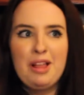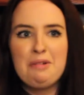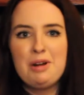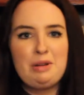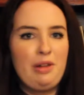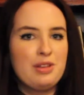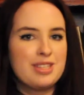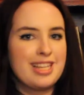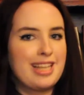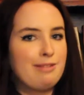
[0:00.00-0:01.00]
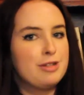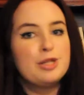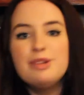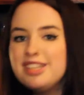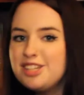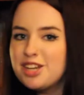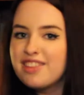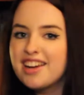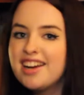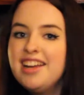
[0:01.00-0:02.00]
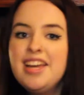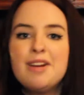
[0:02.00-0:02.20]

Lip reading: like what do all those things have to do with each other?